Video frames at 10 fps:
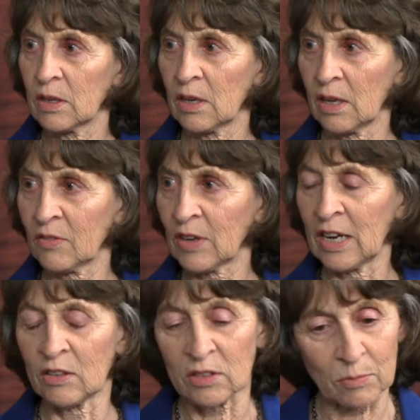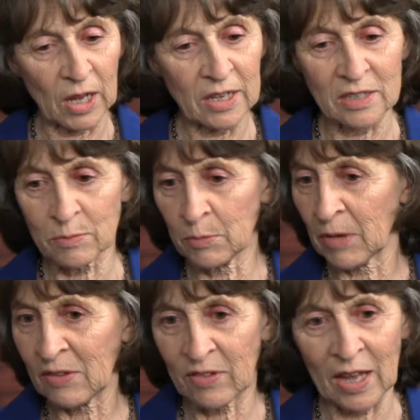If I lose my husband,
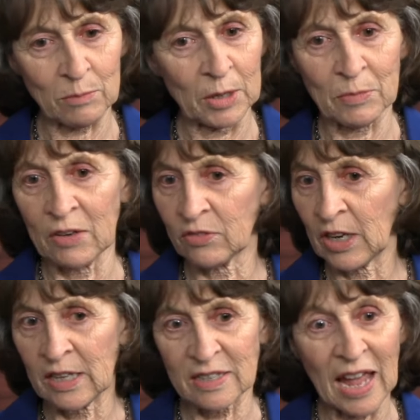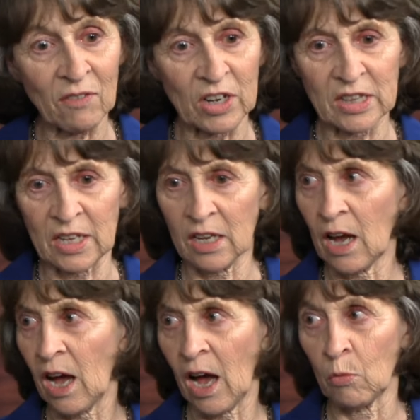my family, my friends, everything,
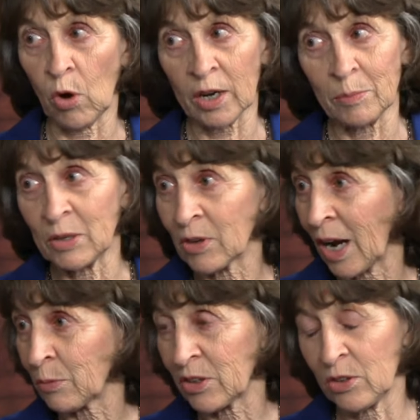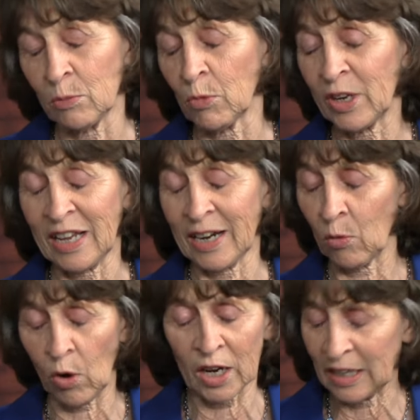I want to be right with you more than I
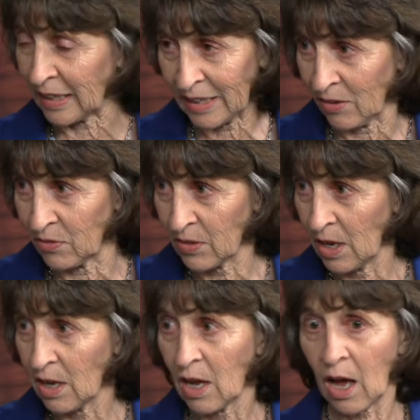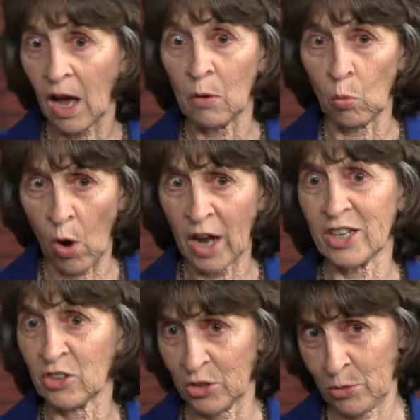want to live. I want
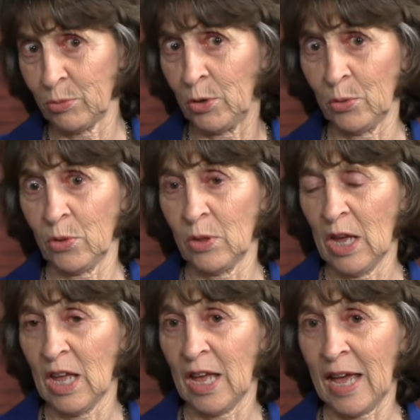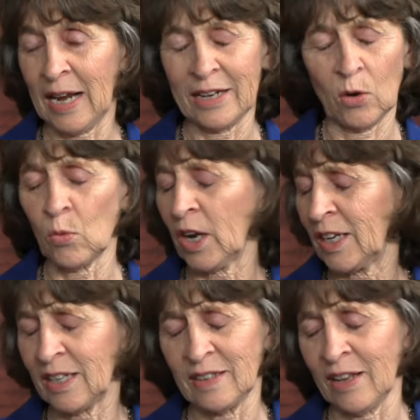your truth and I don't want to
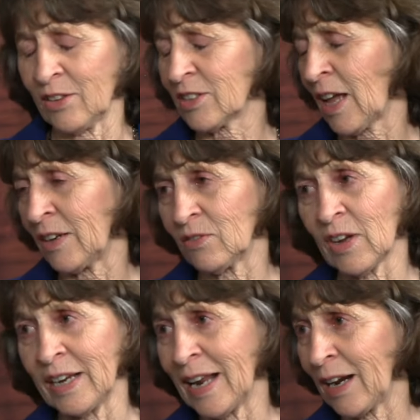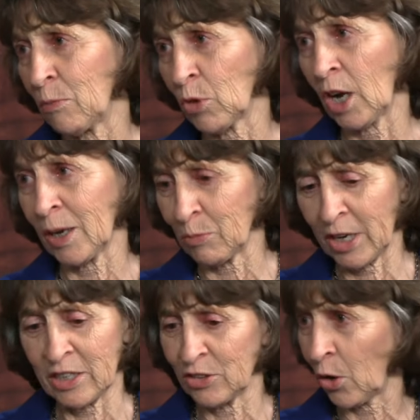get the other side and find out I'm wrong. I'm
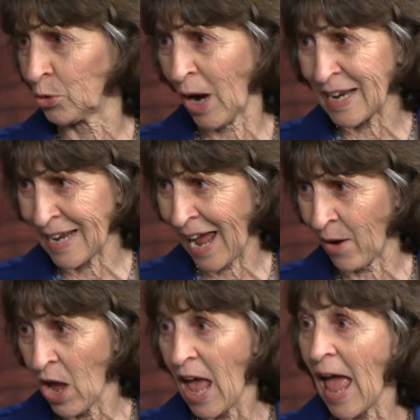ready to know right now.